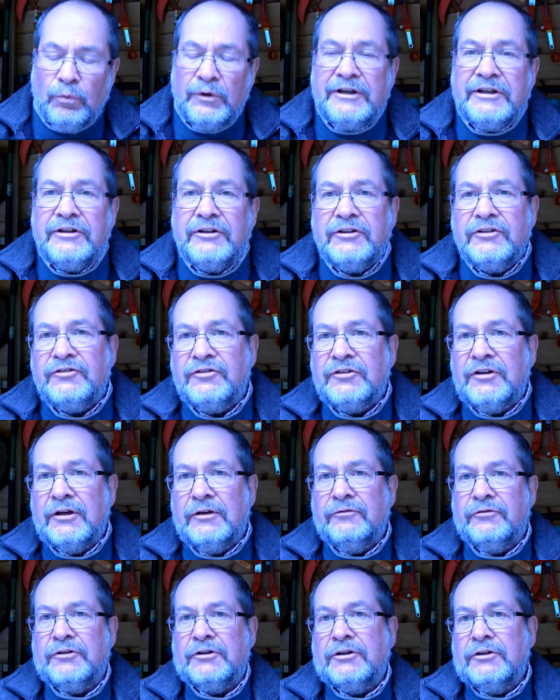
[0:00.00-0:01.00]
we
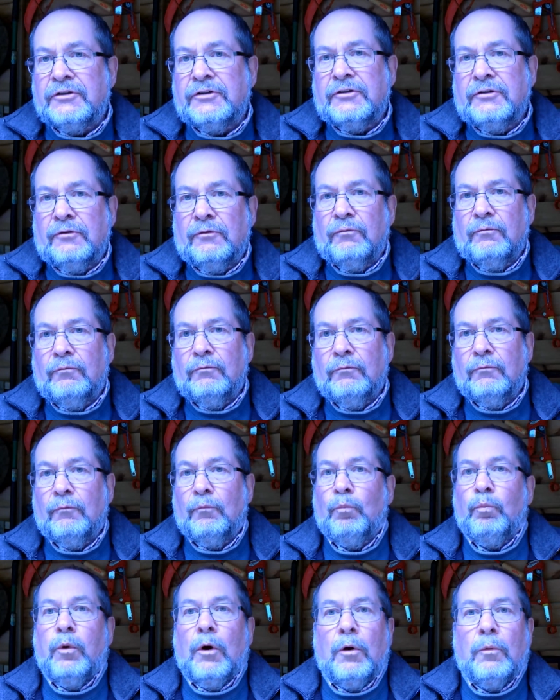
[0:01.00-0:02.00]
discovered
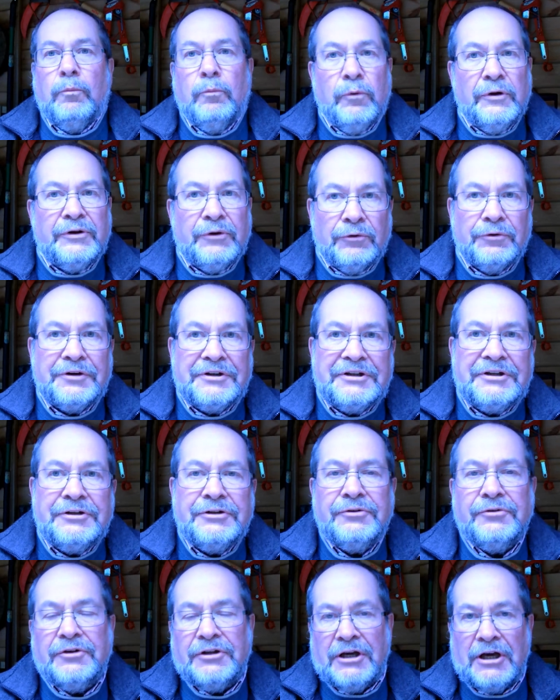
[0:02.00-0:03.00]
what we already
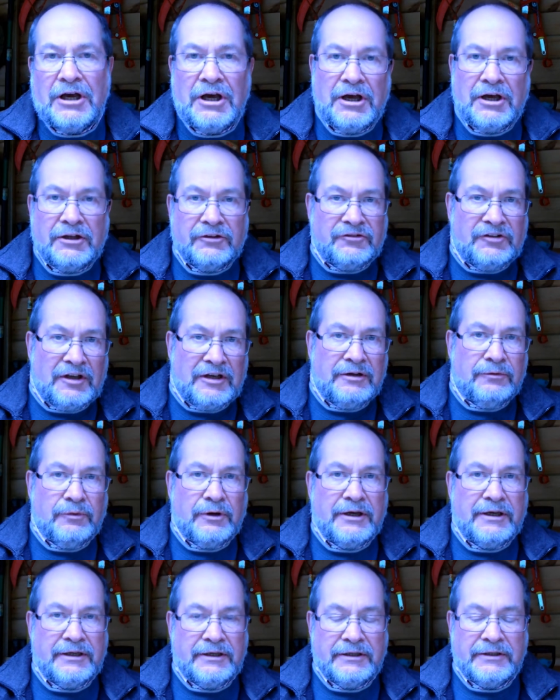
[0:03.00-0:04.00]
knew in our hearts
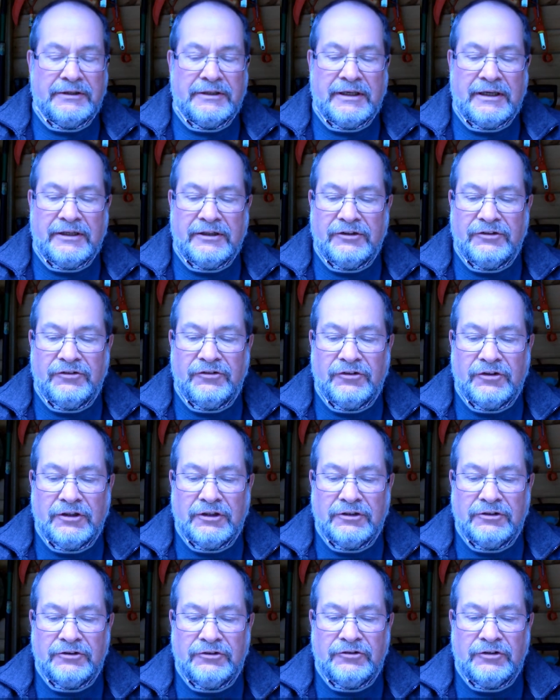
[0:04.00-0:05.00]
anyway, and that is
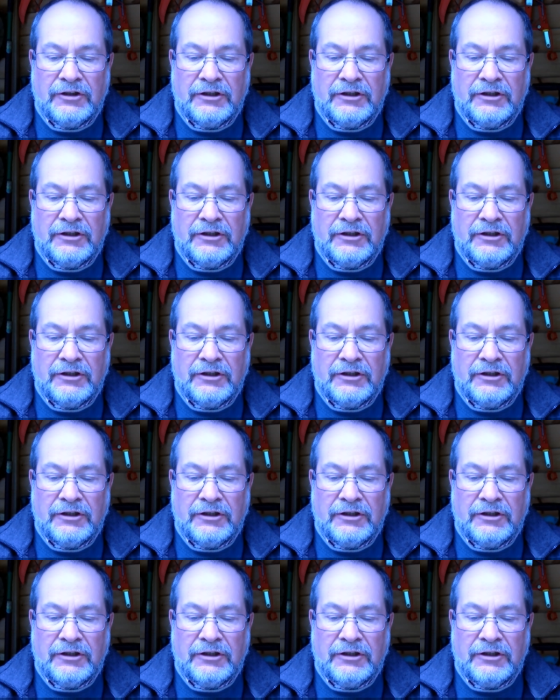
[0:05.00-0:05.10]
that